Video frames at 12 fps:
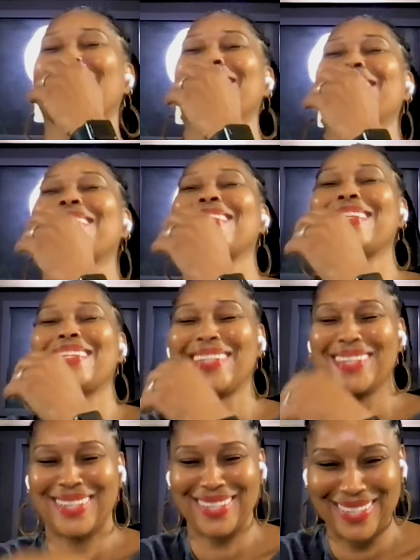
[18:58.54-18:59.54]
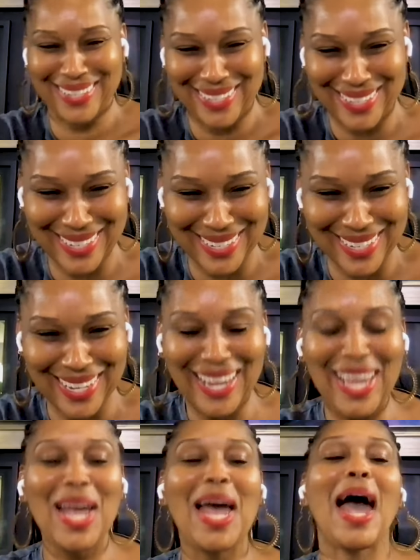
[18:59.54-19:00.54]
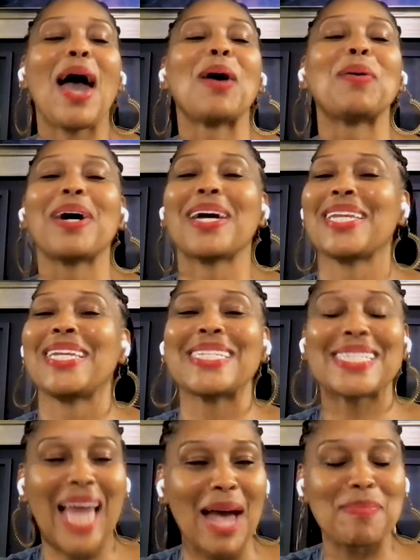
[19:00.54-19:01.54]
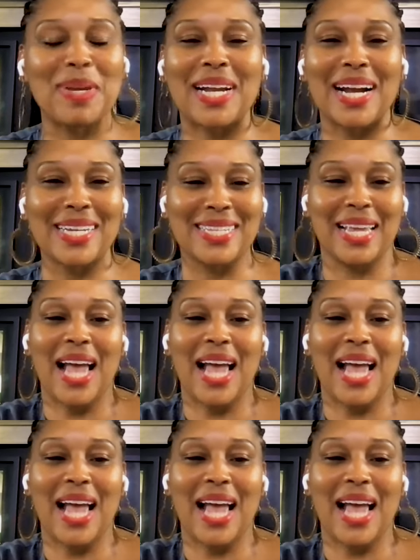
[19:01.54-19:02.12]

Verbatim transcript: okay, LaQuace. Well, and it's not because